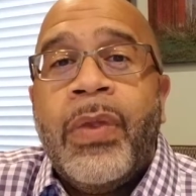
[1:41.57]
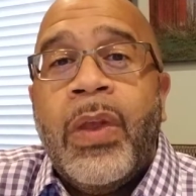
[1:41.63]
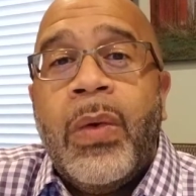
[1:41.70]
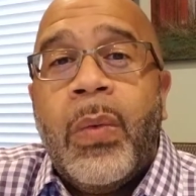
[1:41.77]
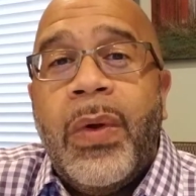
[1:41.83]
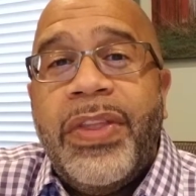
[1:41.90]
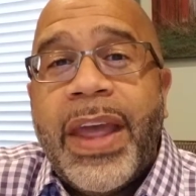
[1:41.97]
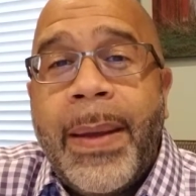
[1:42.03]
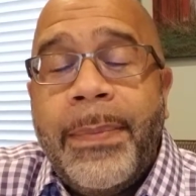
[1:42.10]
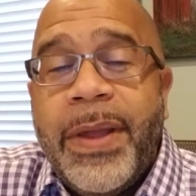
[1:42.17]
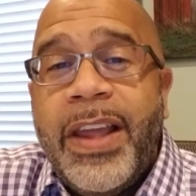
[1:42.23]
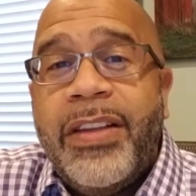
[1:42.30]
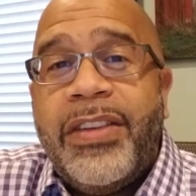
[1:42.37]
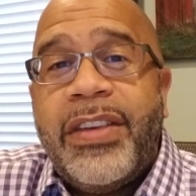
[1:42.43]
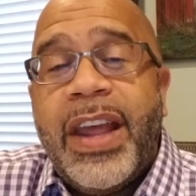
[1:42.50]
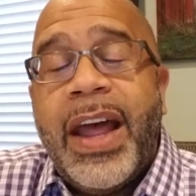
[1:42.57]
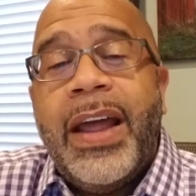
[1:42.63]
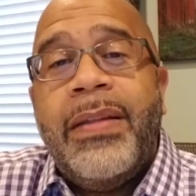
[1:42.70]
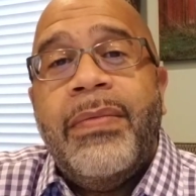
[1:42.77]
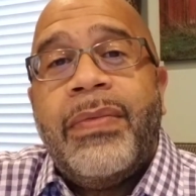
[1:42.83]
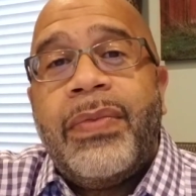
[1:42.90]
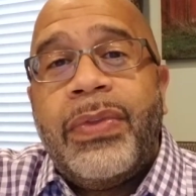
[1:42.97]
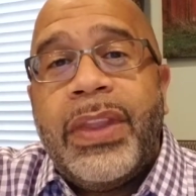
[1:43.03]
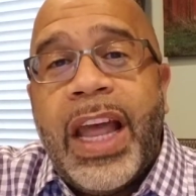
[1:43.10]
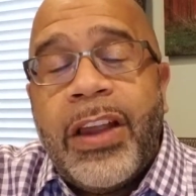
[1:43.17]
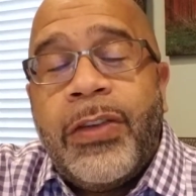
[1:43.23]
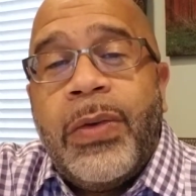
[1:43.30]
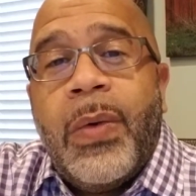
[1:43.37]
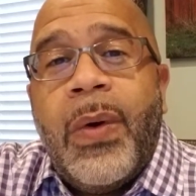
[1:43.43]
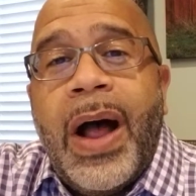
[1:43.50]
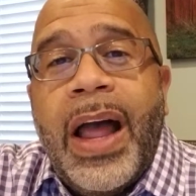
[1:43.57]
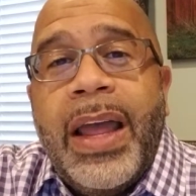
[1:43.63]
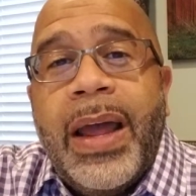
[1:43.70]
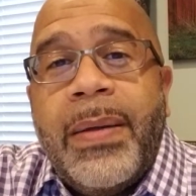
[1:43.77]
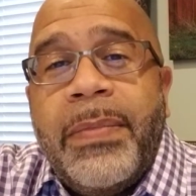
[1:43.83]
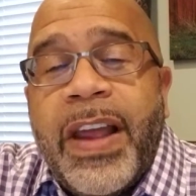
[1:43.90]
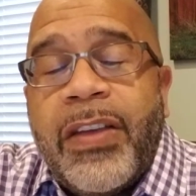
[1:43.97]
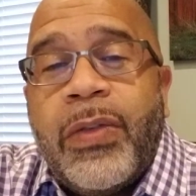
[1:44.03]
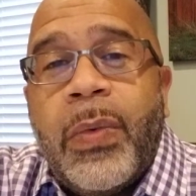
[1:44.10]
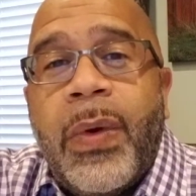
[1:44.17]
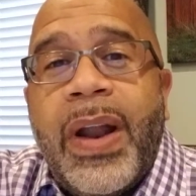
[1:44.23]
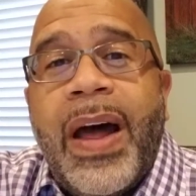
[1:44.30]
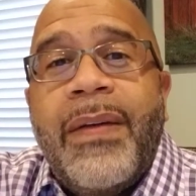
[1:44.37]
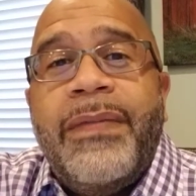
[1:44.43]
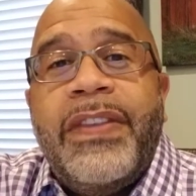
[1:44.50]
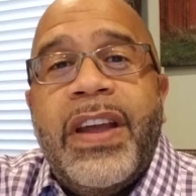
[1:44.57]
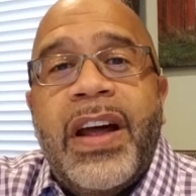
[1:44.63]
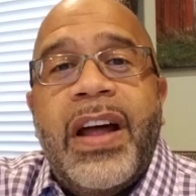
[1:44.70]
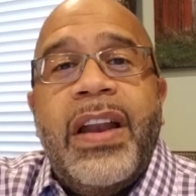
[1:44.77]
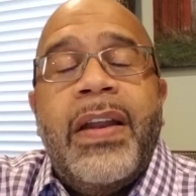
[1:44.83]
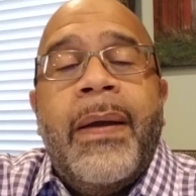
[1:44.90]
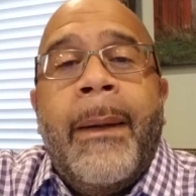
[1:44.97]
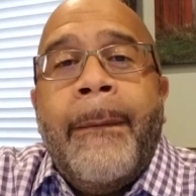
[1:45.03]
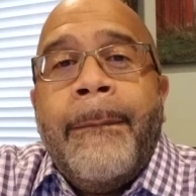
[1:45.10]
with that being said, that's who I am. That's what I've done.